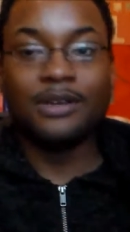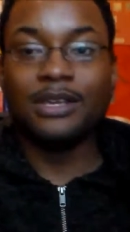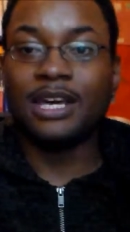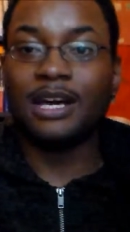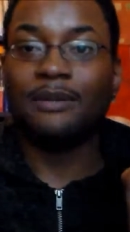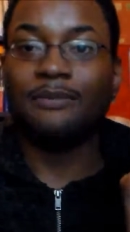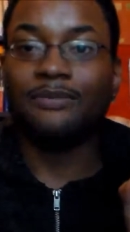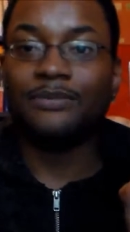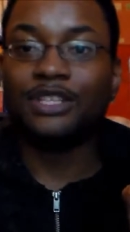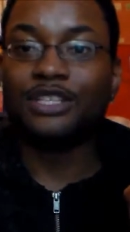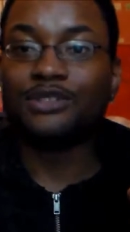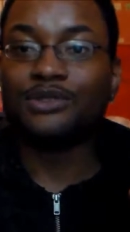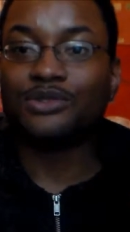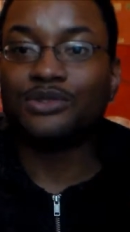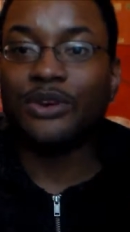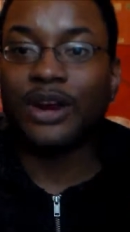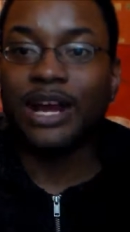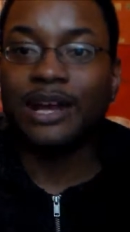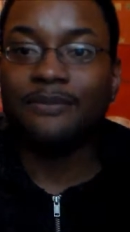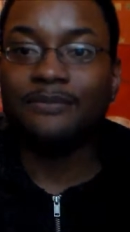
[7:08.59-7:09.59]
Yeah, this
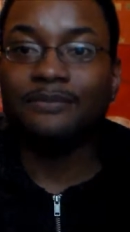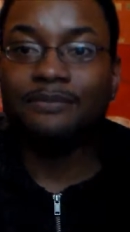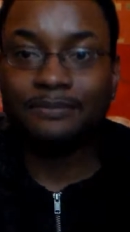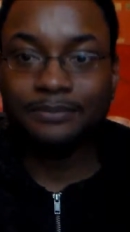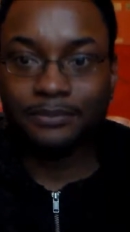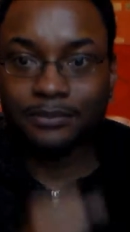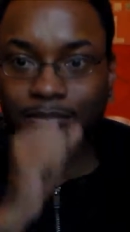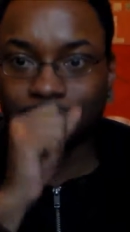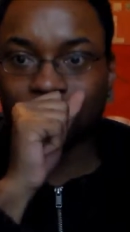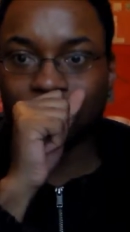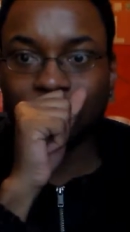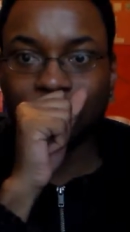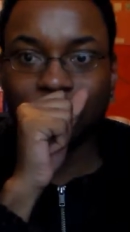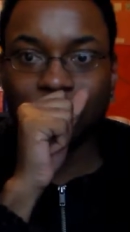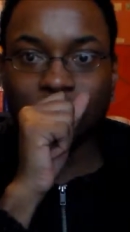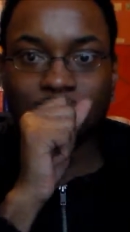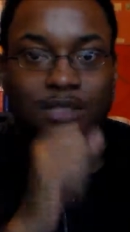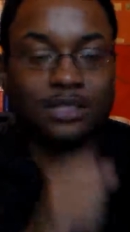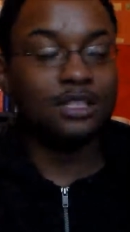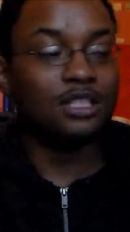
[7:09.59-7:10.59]
was great.
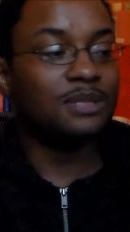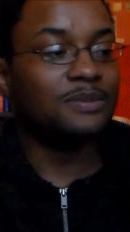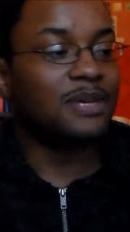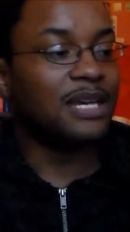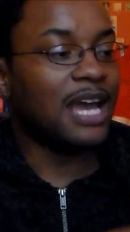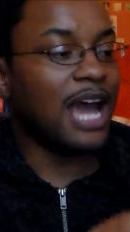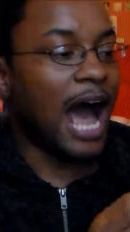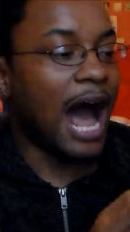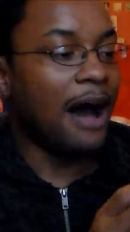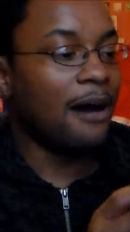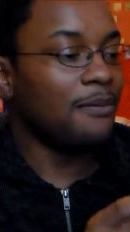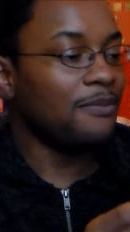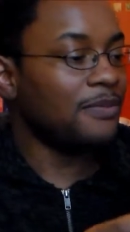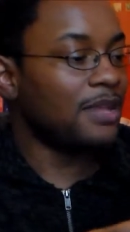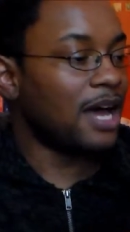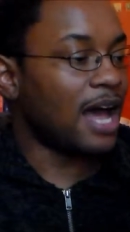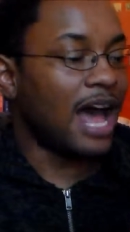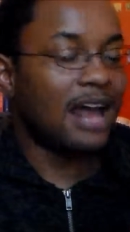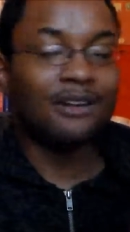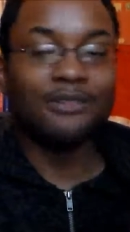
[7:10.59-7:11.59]
Ooh, excuse me. I, um,
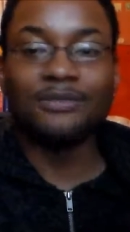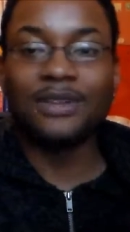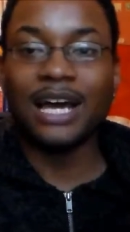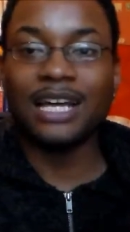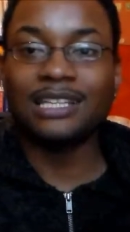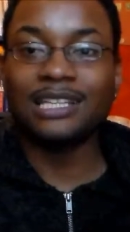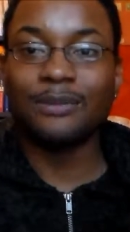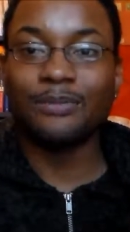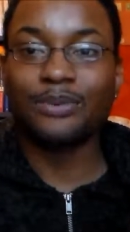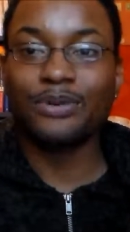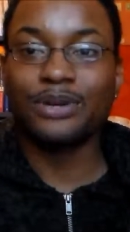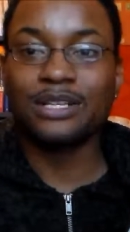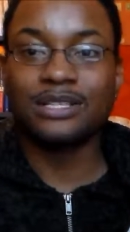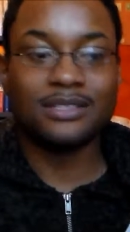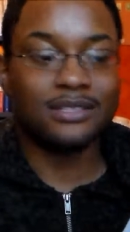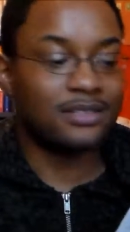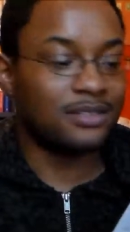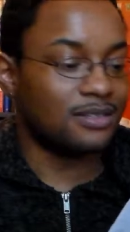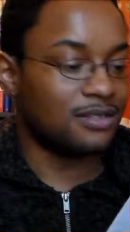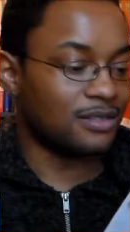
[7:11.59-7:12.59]
I don't like the
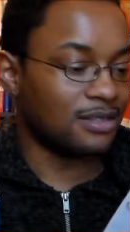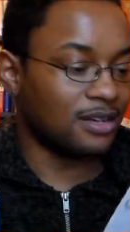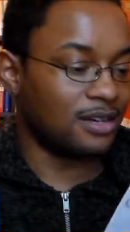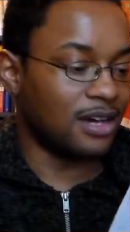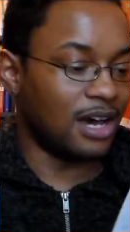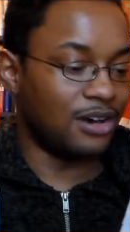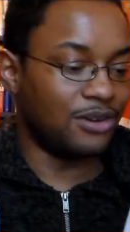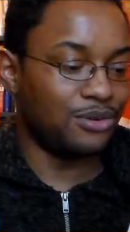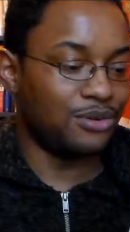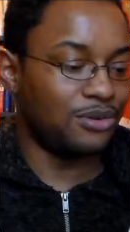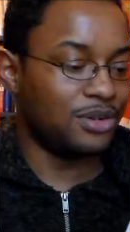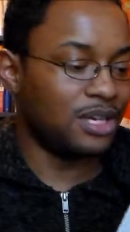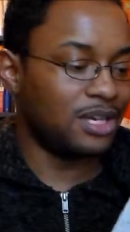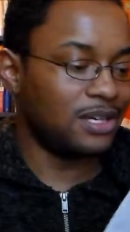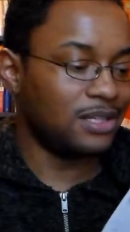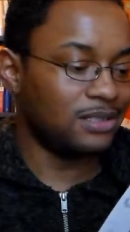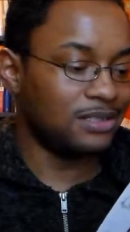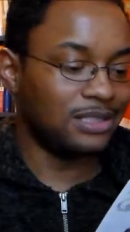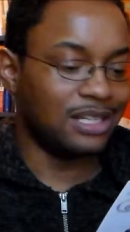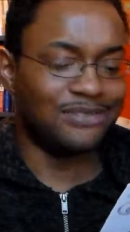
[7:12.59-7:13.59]
Princess
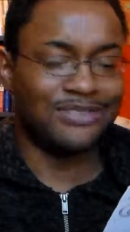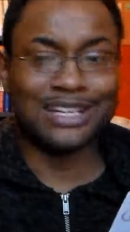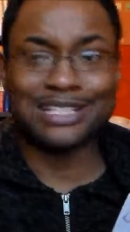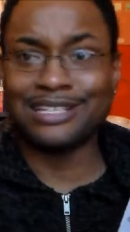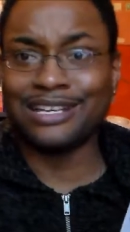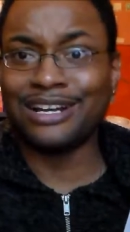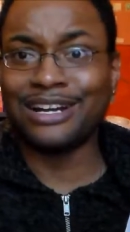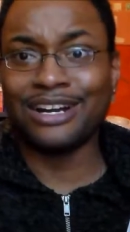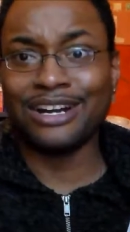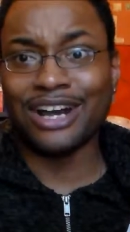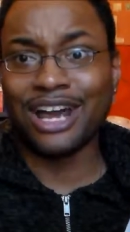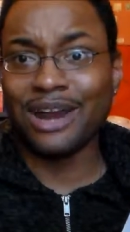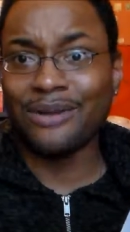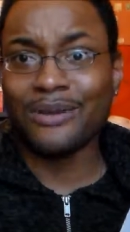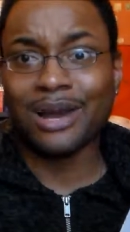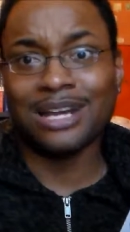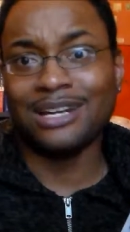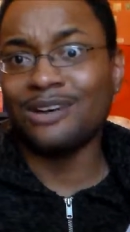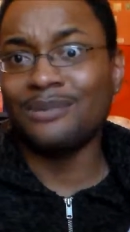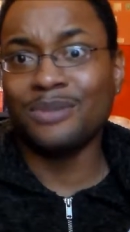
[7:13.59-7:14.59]
Kaguya. If I say her name
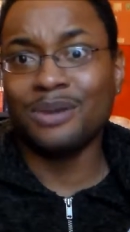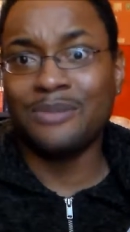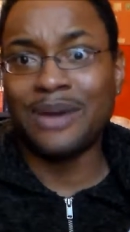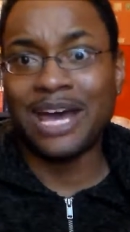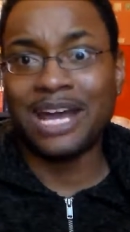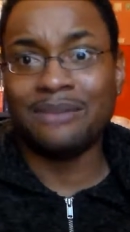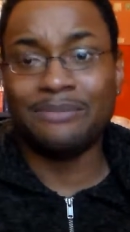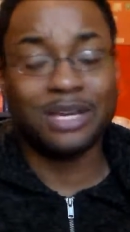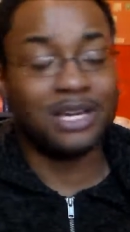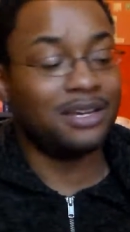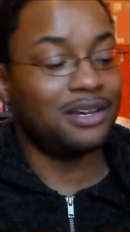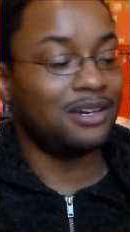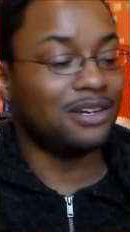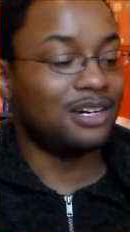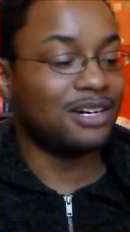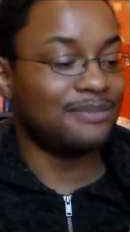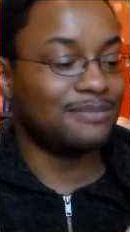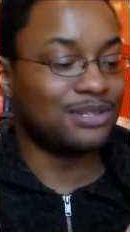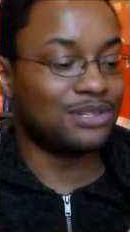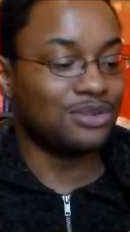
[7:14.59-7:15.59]
right, don't be mad at me.
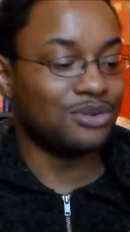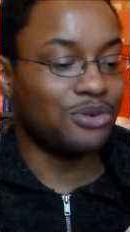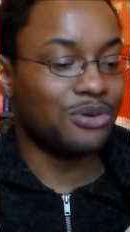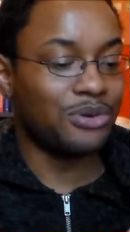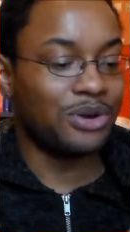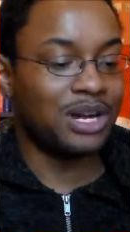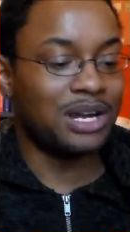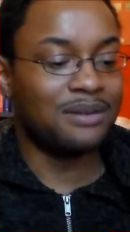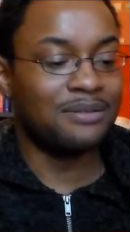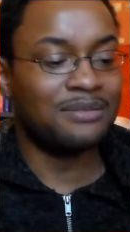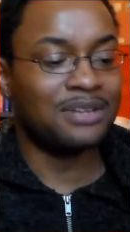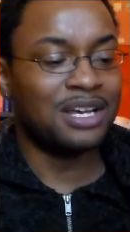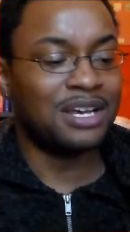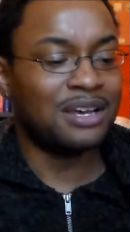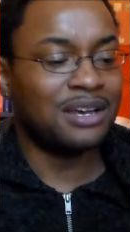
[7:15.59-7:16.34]
Um, story.